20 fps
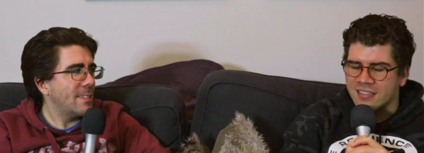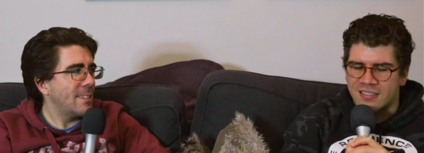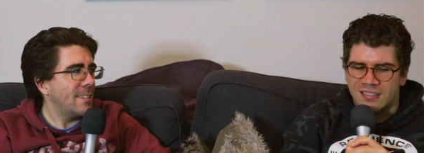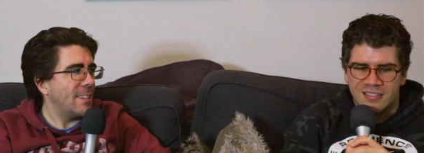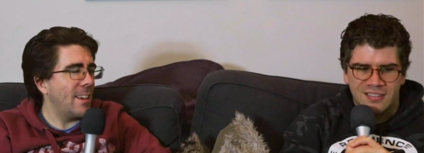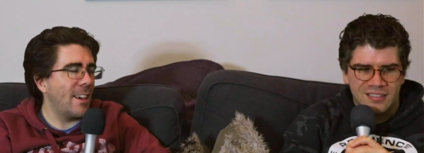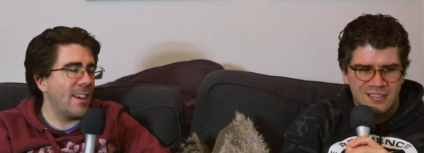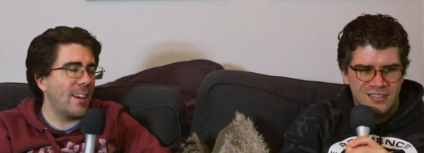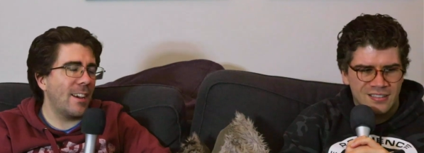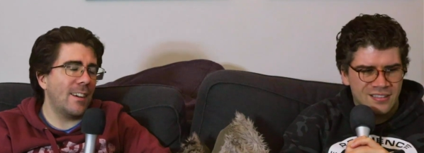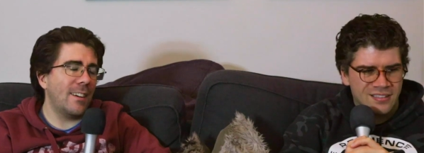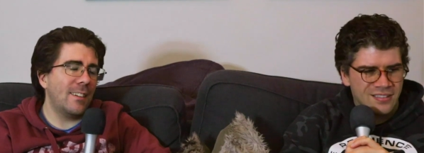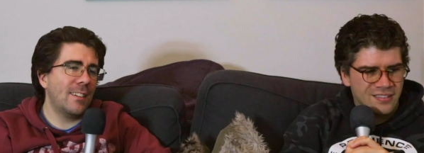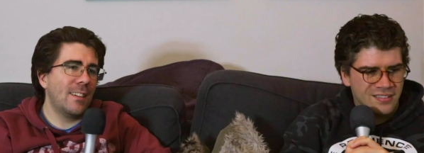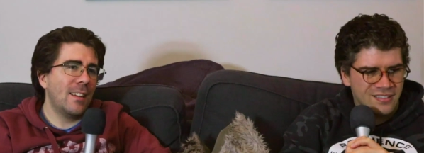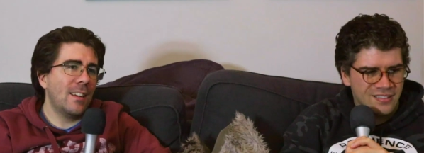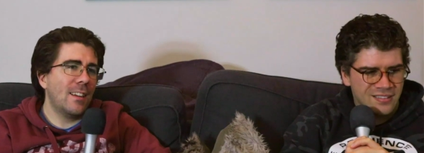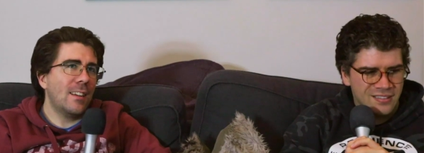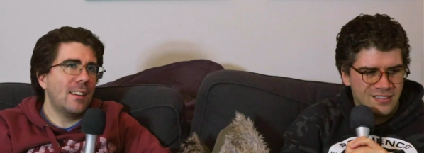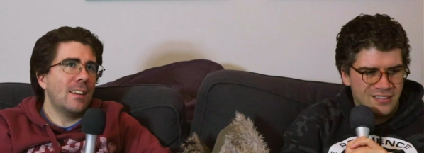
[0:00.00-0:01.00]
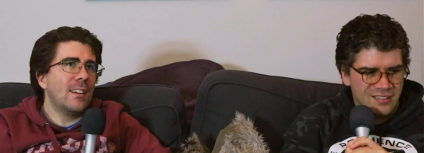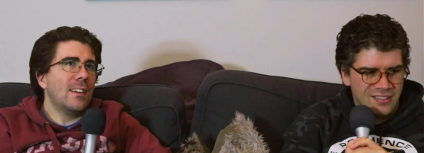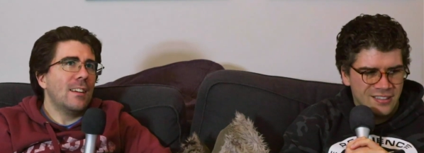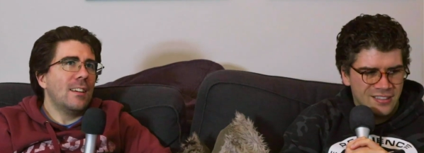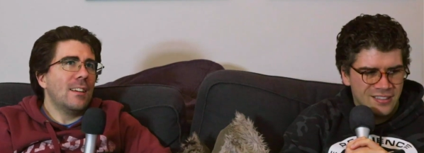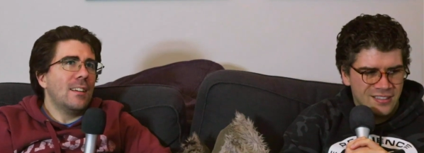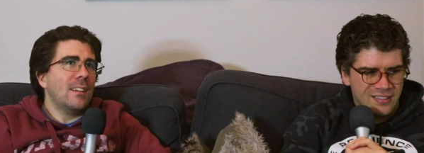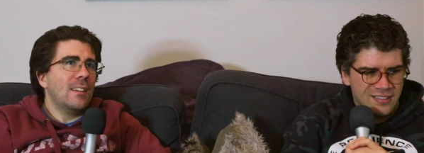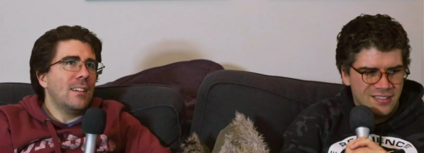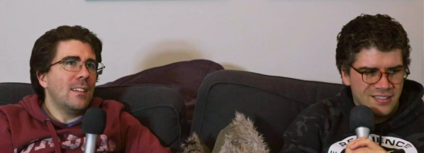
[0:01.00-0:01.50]
Speaker 1: yeah.
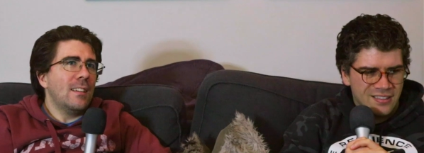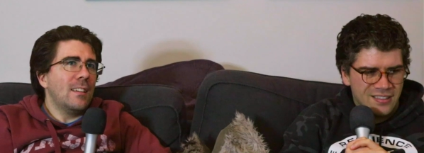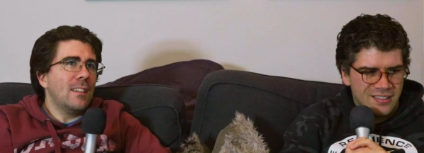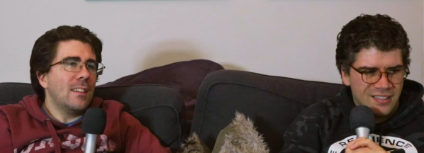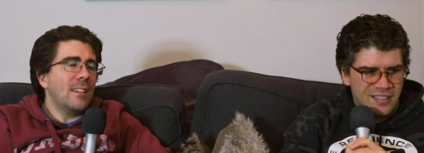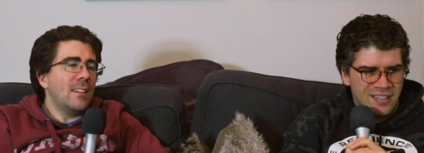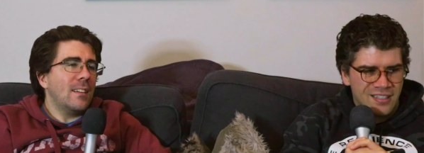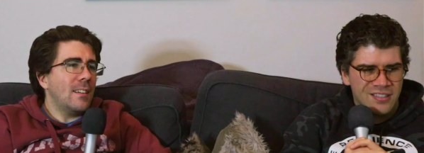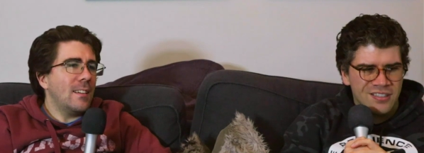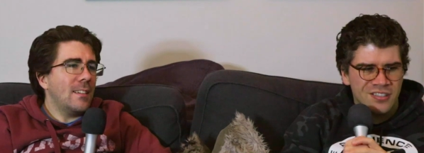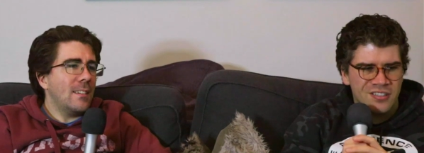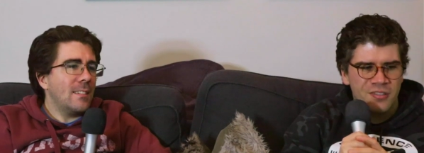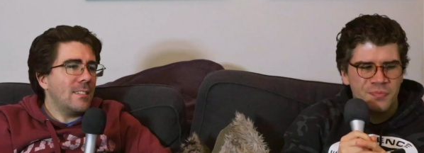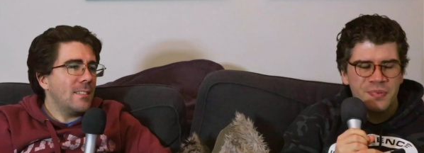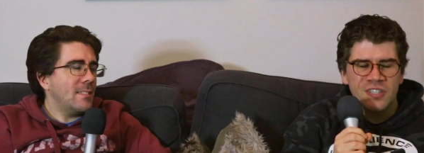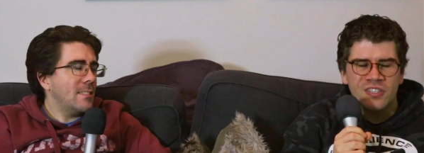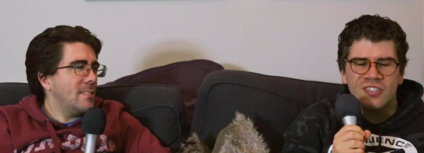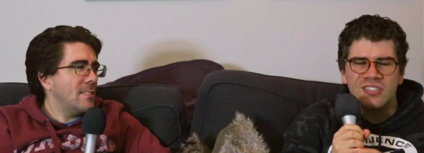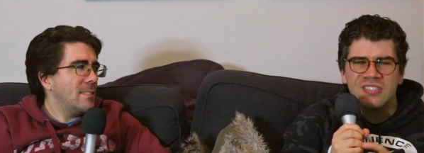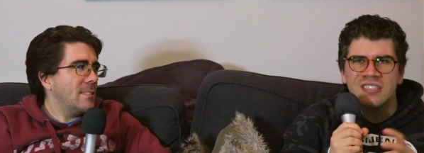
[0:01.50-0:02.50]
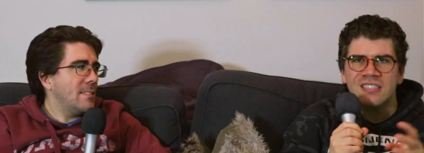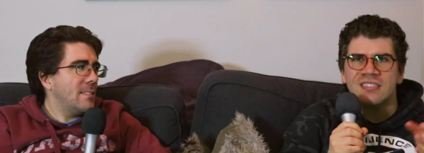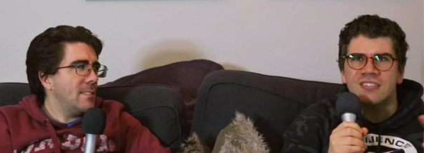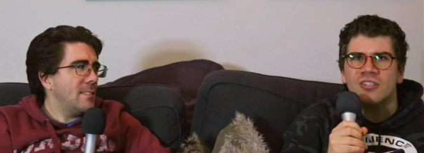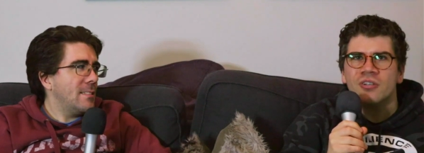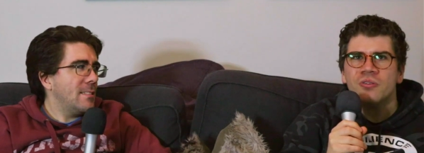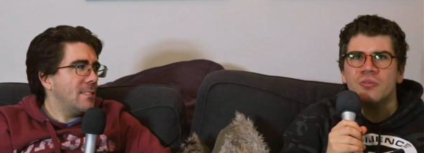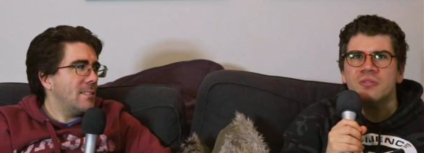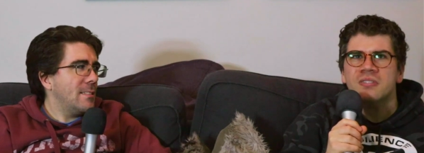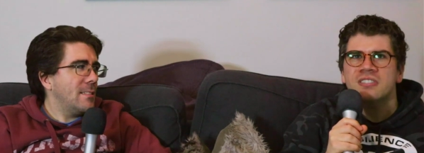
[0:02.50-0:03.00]
I don't know because it's
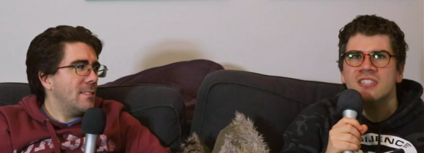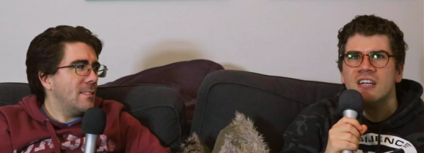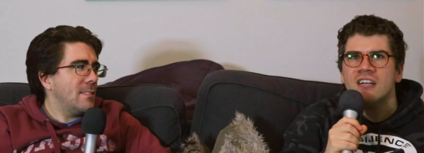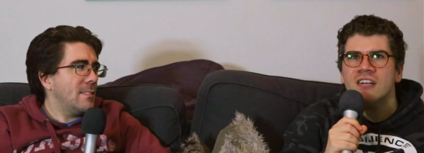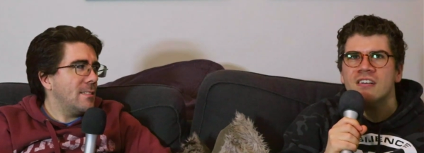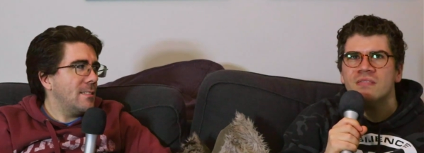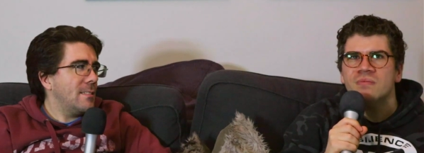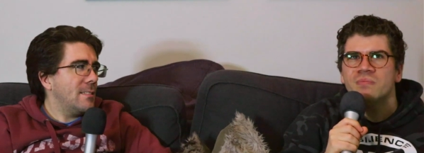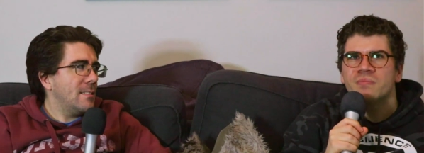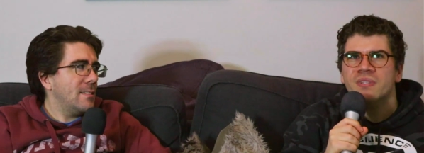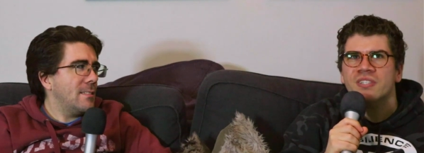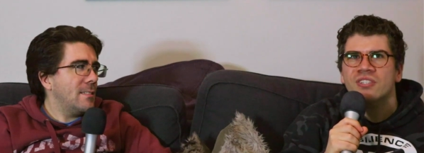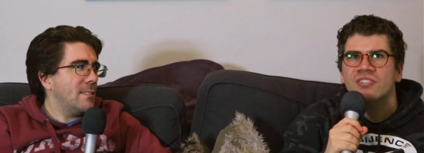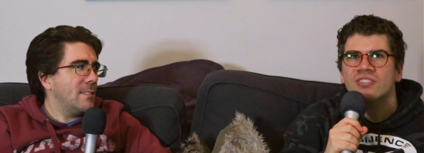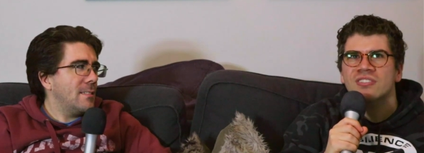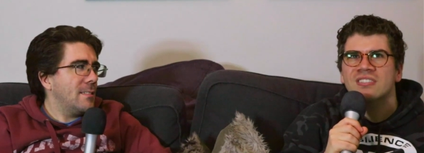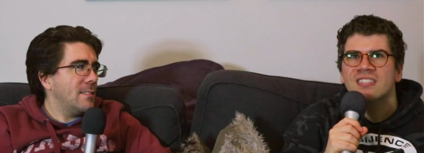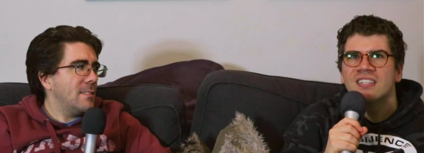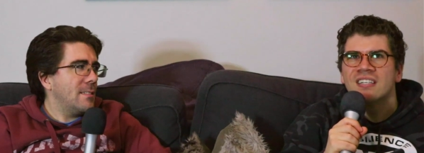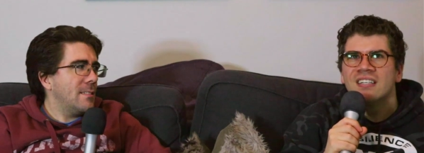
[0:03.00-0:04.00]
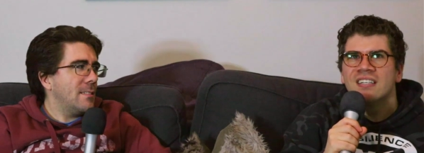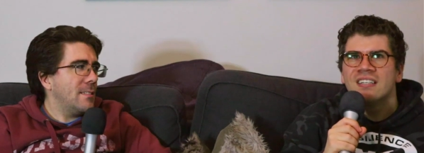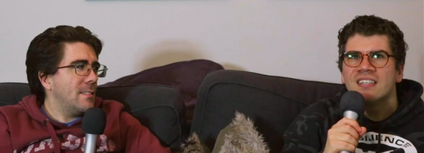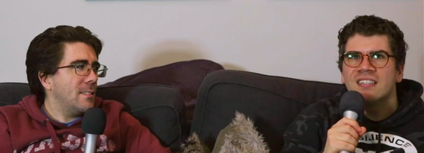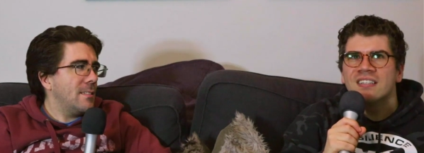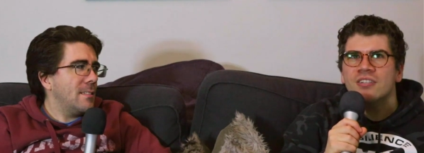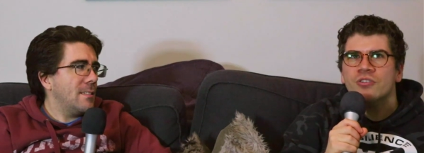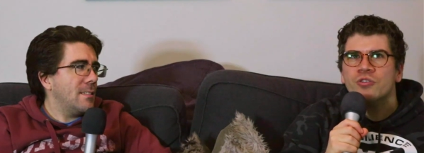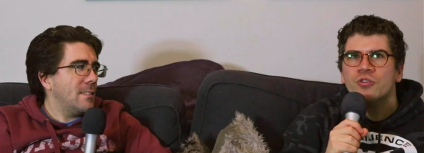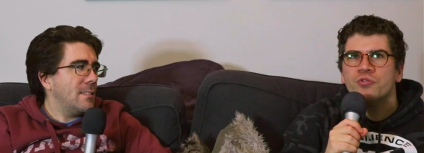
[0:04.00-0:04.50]
so dumb because
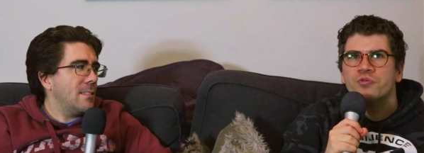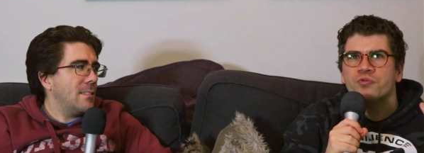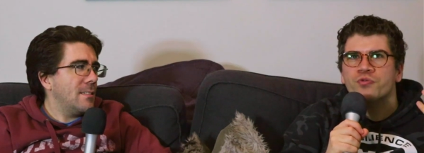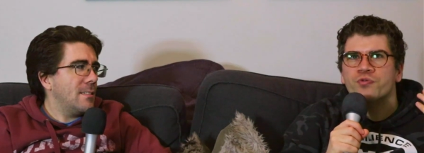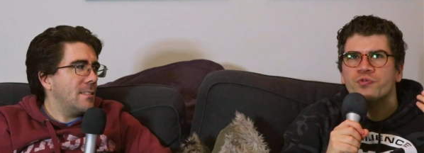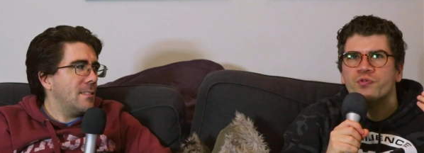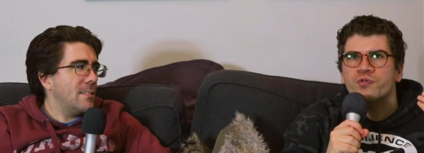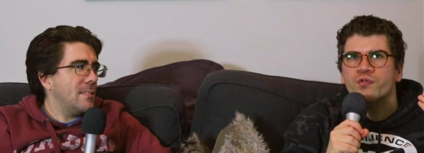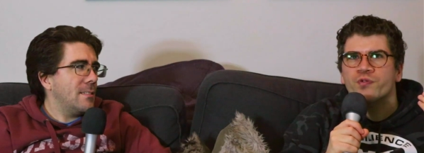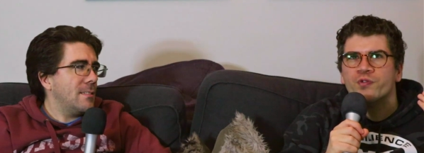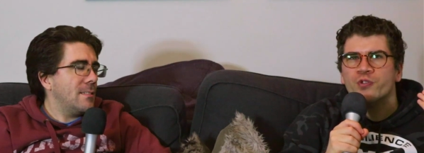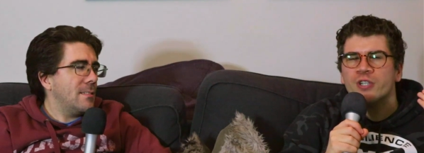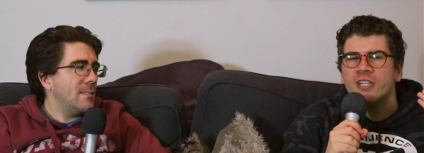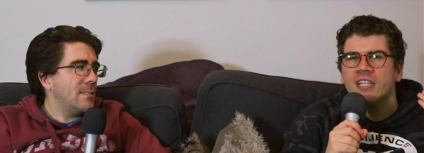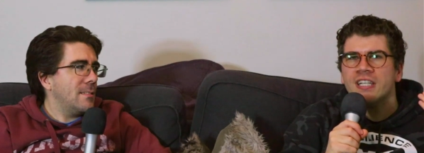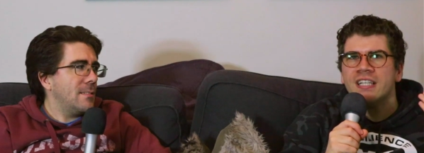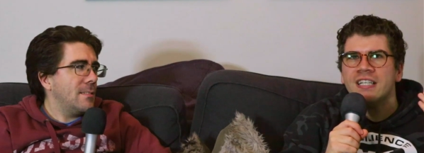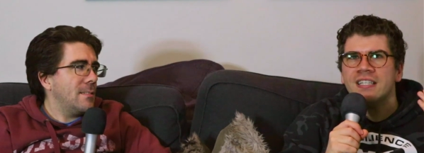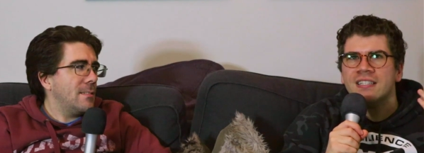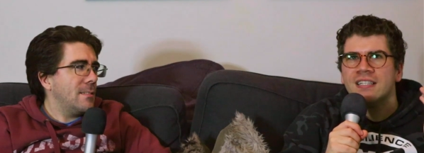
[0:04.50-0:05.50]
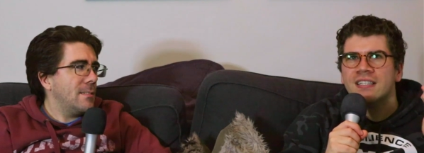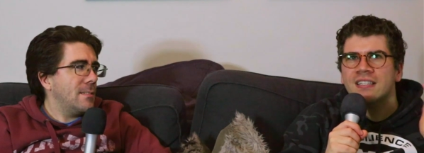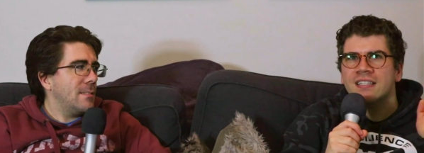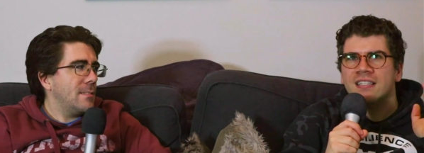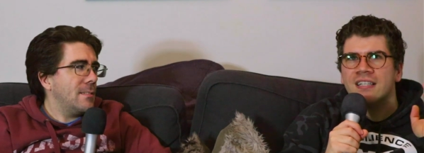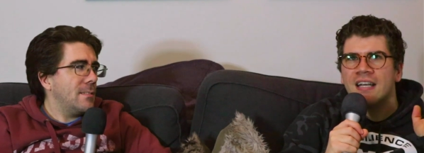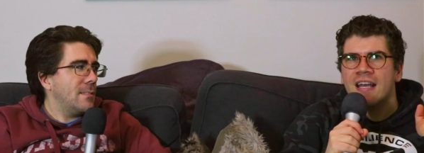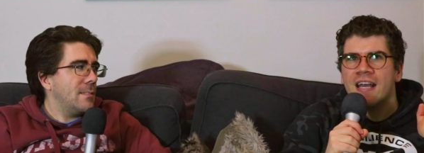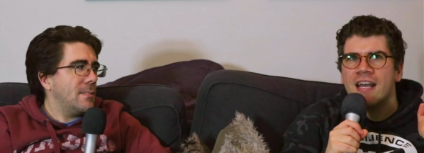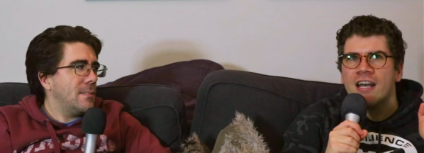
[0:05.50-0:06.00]
there were free
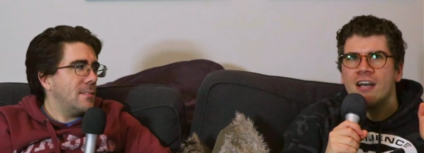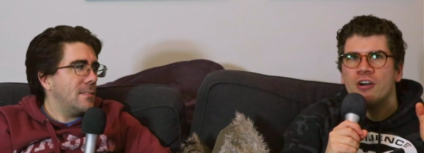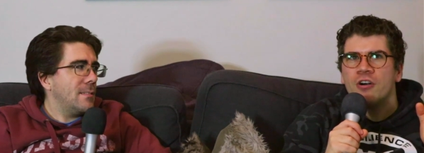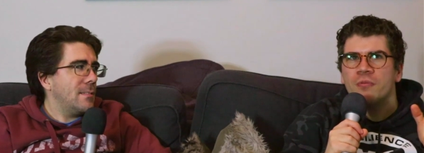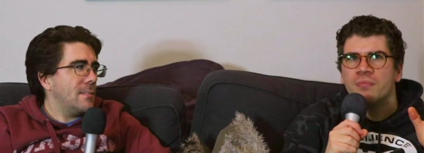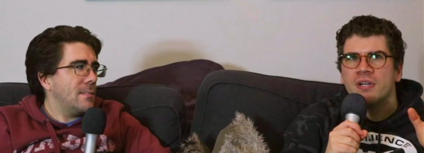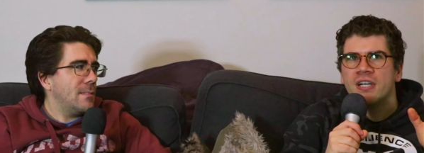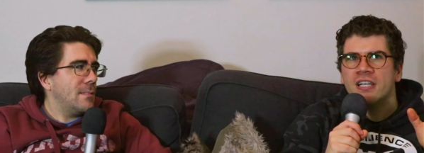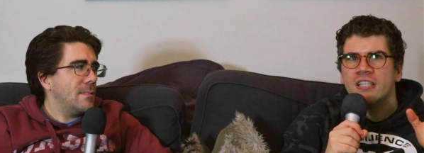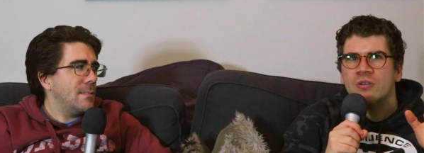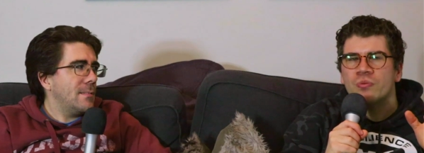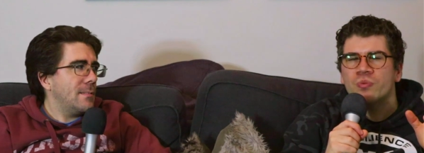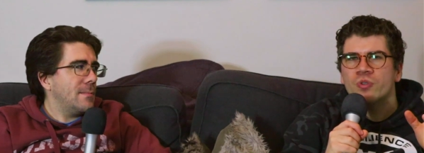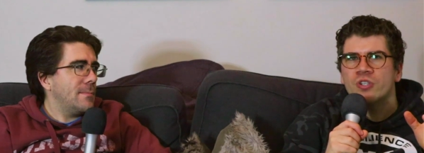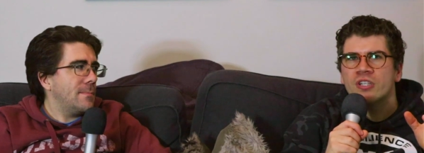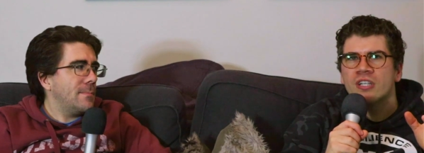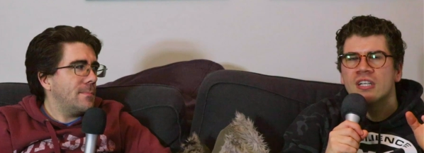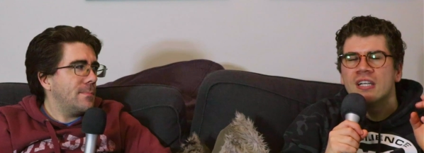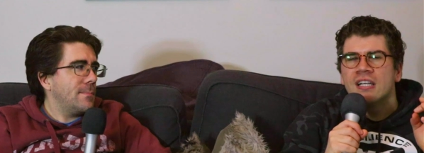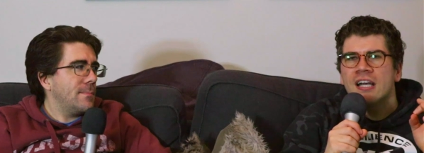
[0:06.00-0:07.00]
out by the water.